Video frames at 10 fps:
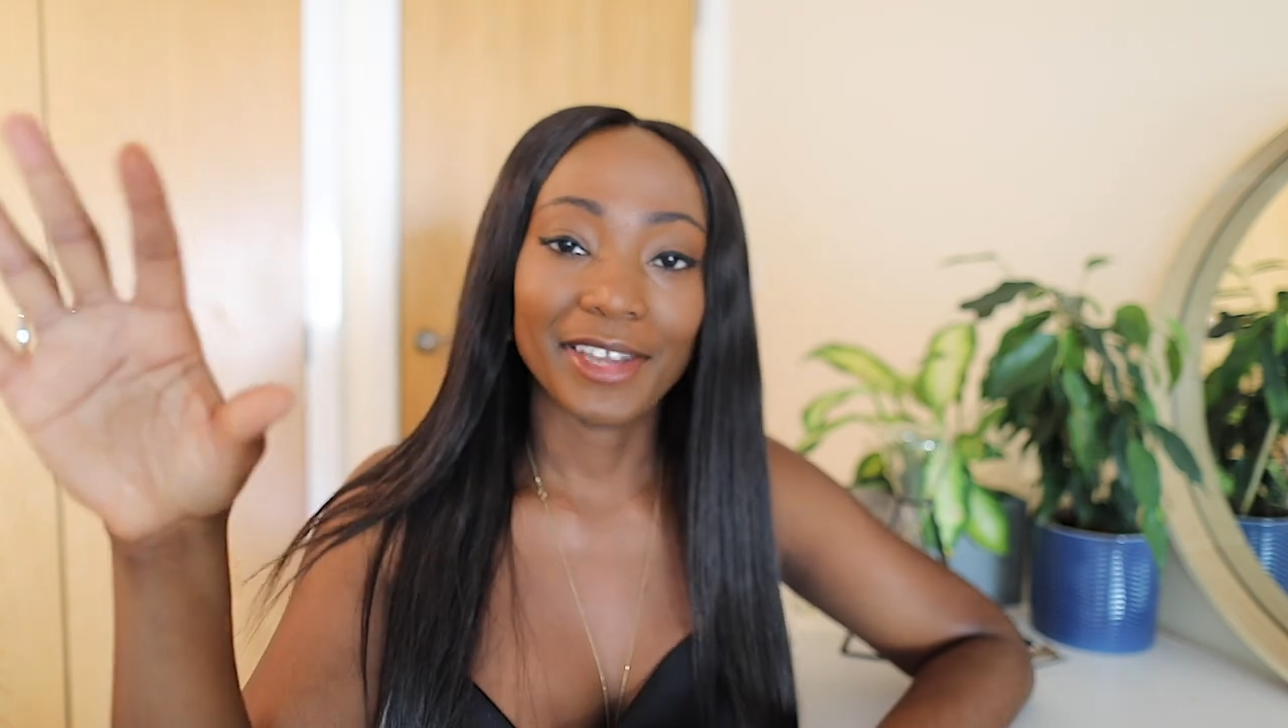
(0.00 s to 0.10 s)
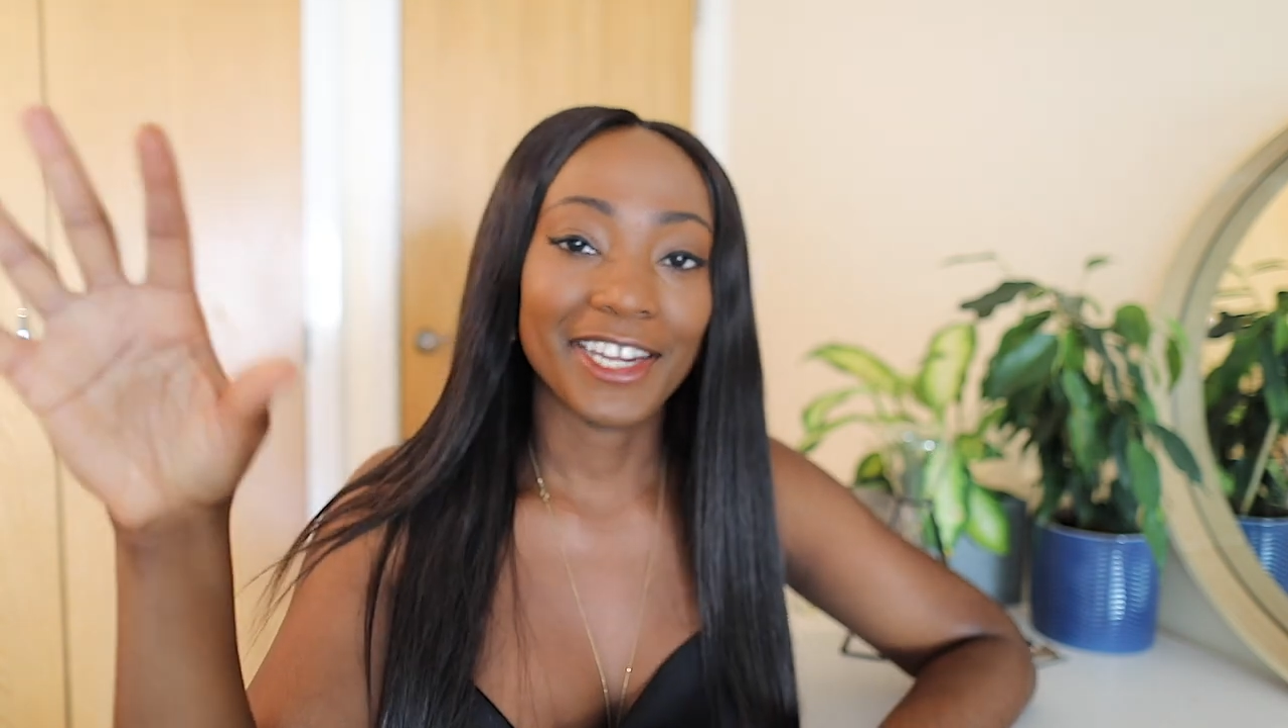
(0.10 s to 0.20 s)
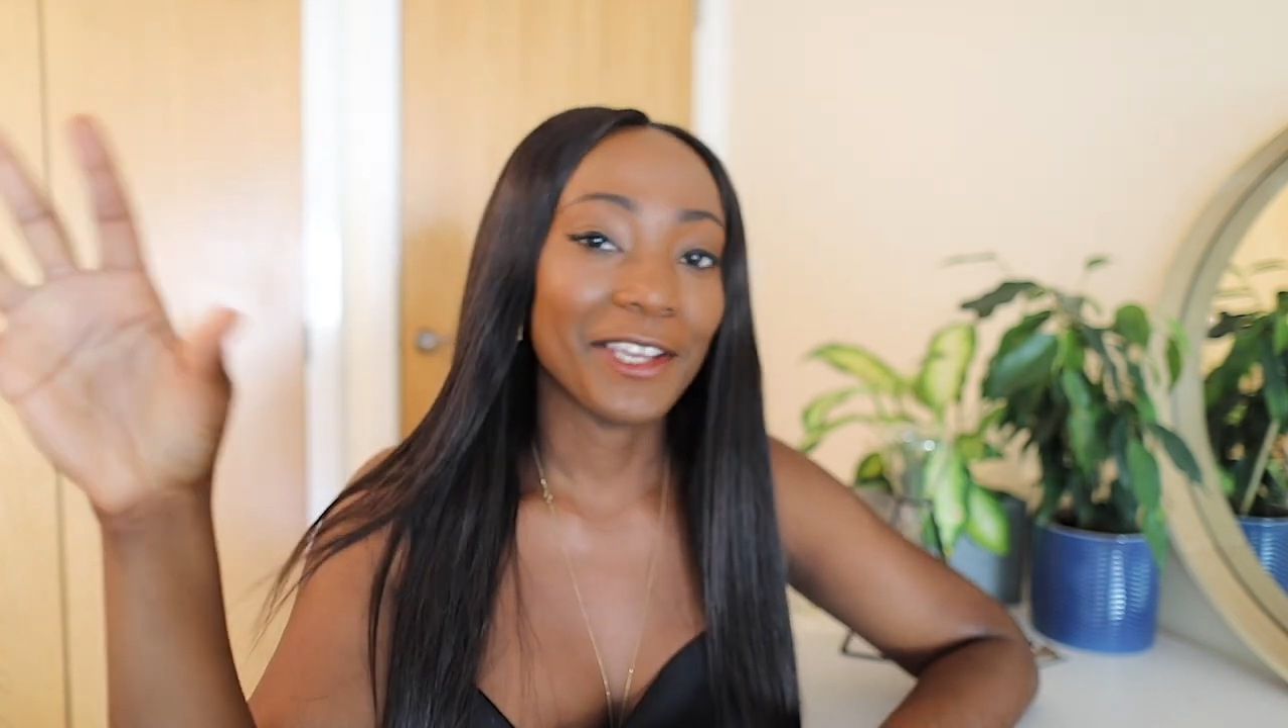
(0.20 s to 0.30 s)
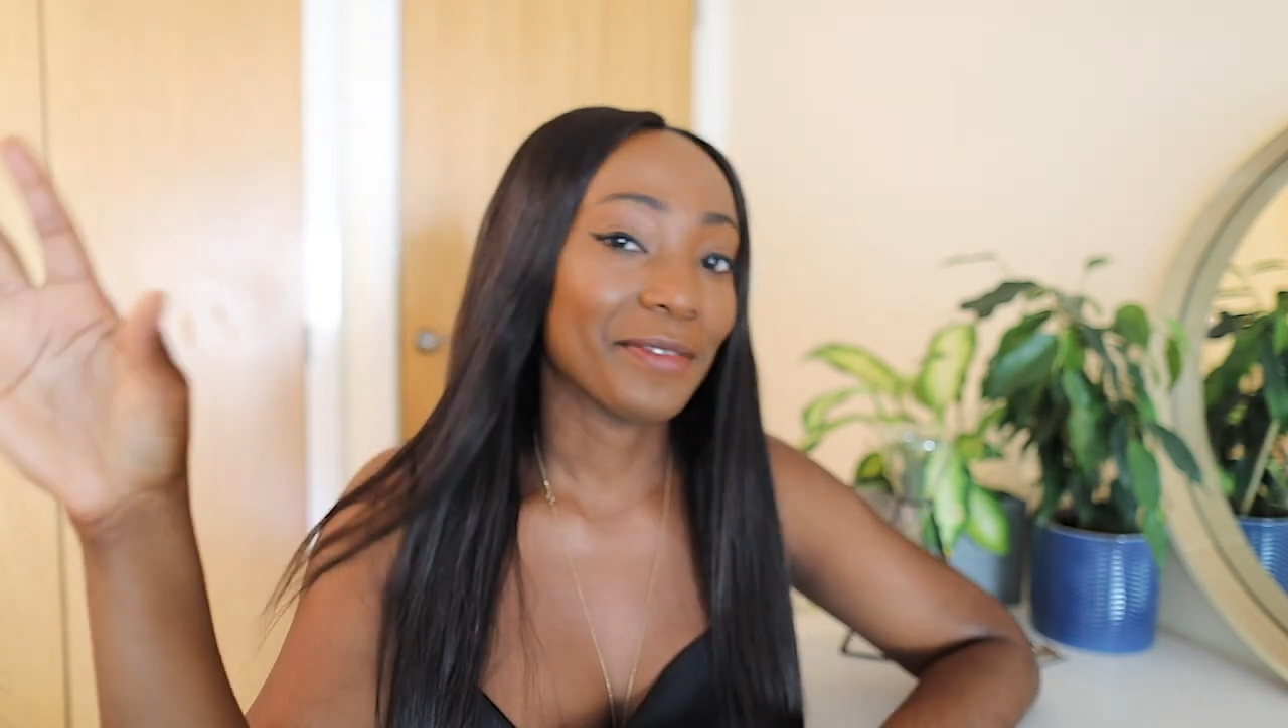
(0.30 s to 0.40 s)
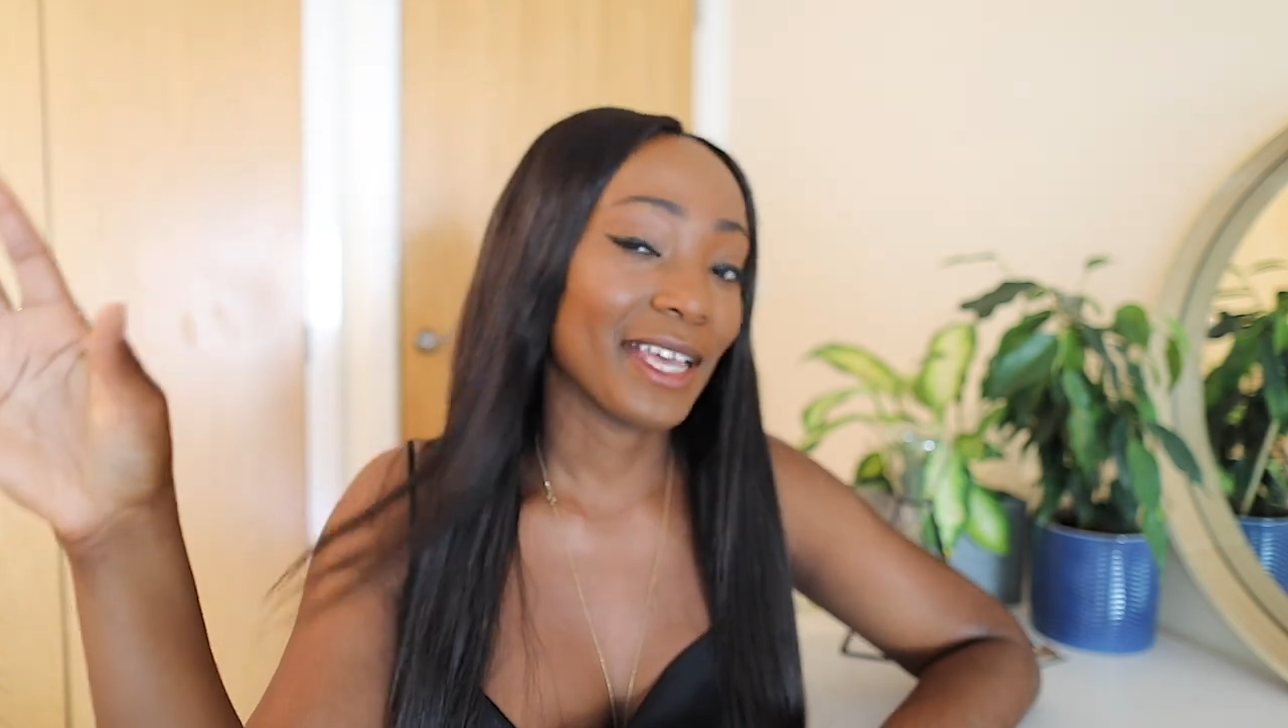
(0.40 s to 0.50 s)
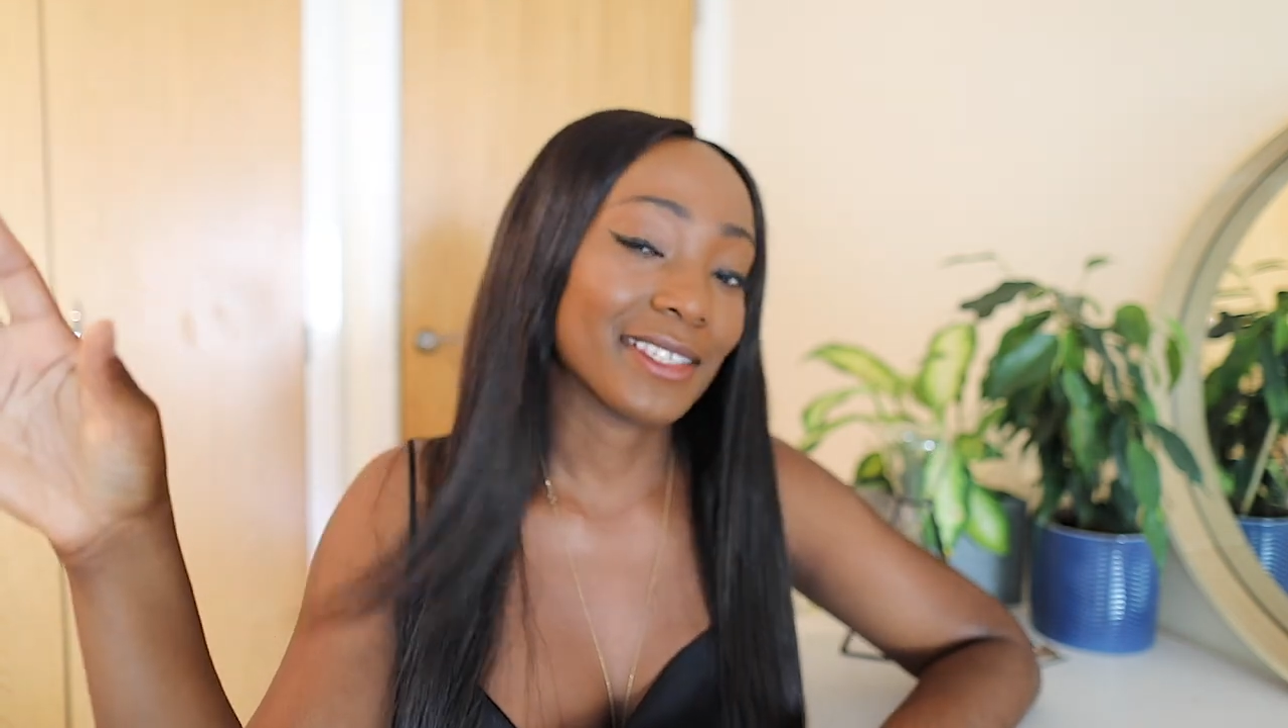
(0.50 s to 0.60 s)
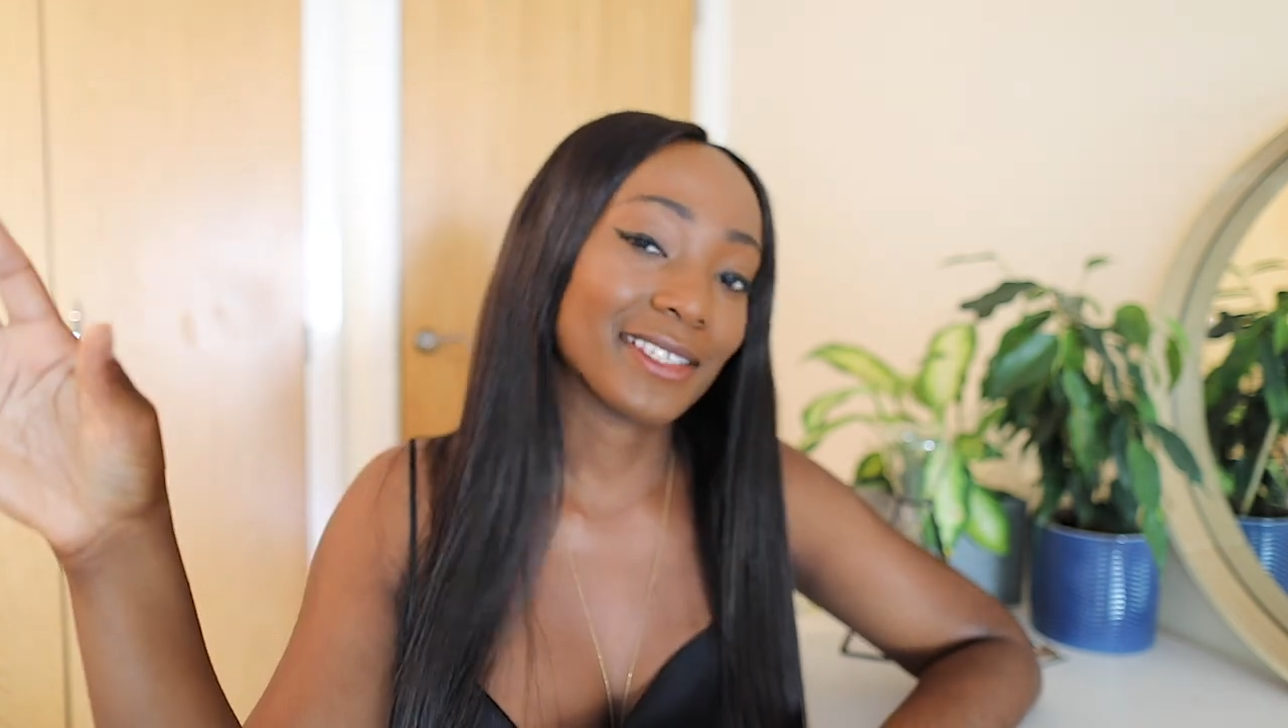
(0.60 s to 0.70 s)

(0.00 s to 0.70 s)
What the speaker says: any of that